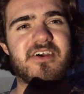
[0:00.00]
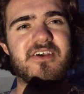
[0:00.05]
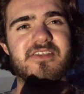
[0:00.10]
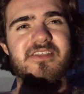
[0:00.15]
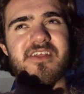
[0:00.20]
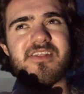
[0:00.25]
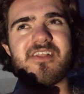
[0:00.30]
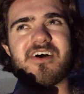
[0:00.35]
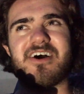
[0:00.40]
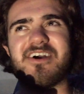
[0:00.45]

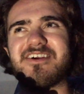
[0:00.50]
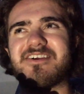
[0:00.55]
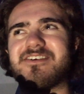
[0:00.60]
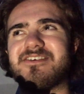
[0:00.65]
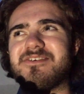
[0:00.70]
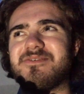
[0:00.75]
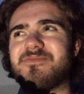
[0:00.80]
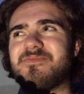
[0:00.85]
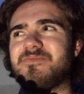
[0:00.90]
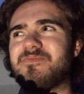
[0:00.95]
then like,
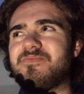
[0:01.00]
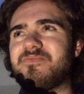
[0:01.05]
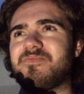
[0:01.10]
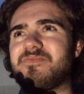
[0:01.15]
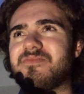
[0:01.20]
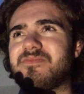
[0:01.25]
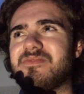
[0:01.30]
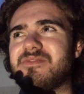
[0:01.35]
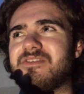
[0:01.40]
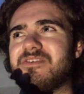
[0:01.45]

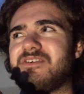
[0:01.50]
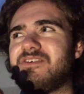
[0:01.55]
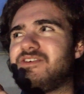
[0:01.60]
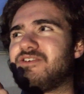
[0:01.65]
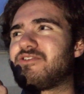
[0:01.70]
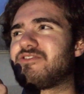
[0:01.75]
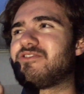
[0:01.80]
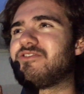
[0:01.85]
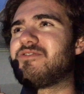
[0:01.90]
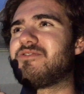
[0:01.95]

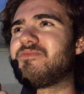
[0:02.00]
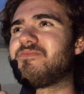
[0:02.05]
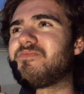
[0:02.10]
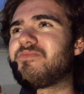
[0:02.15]
you're